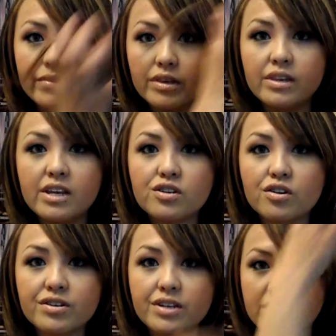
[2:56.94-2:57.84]
these are
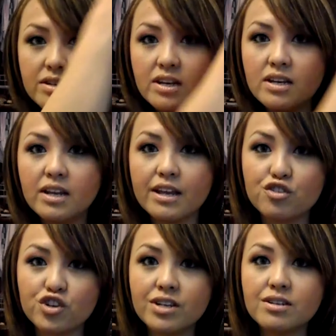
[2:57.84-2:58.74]
16
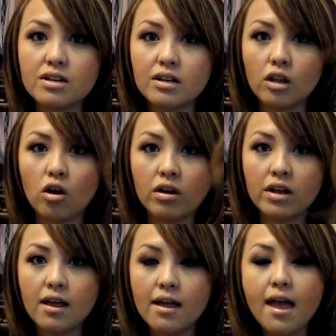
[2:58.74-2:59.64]
inches long
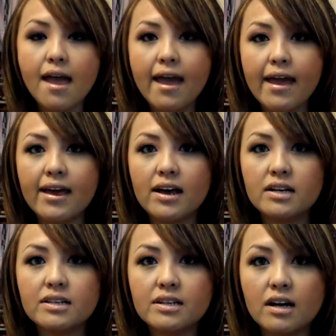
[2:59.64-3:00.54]

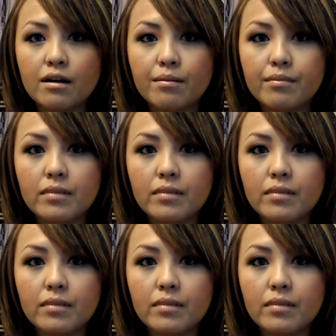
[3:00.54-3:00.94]
and um,